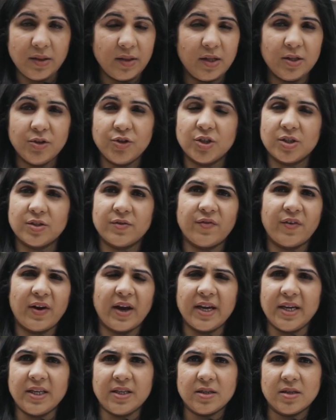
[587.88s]
they'll just
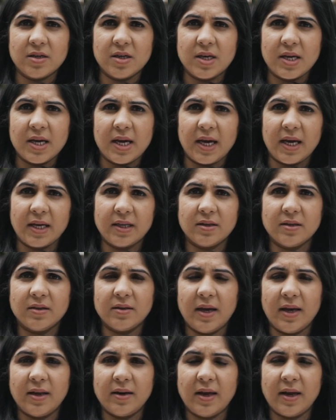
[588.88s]
fight
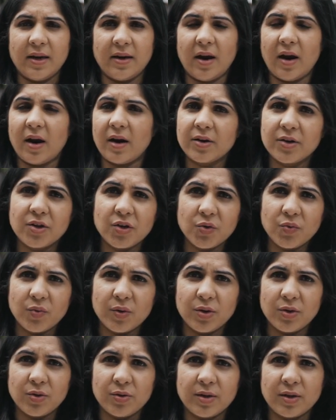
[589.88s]
and argue
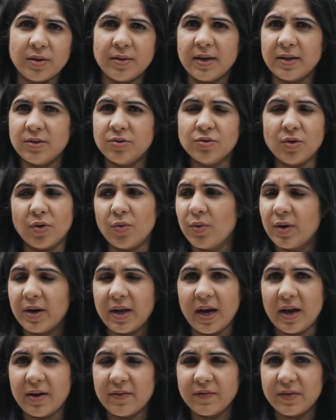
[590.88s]
with you that they do not want to
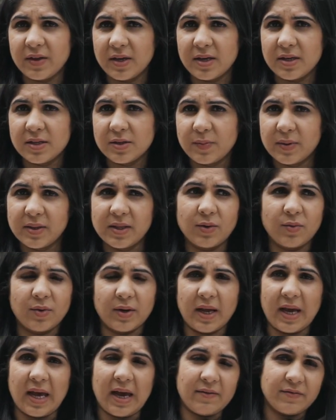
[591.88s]
have this, but they
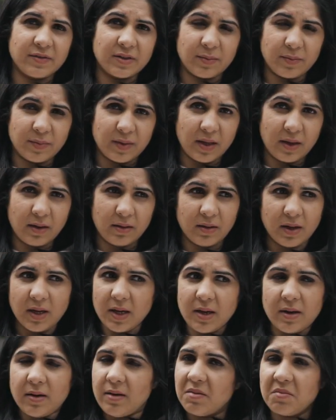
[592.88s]
want to have something
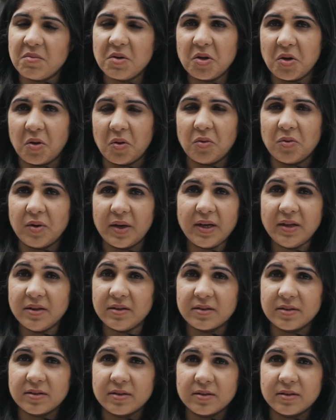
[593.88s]

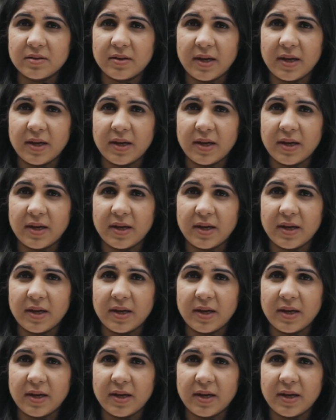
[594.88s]
else.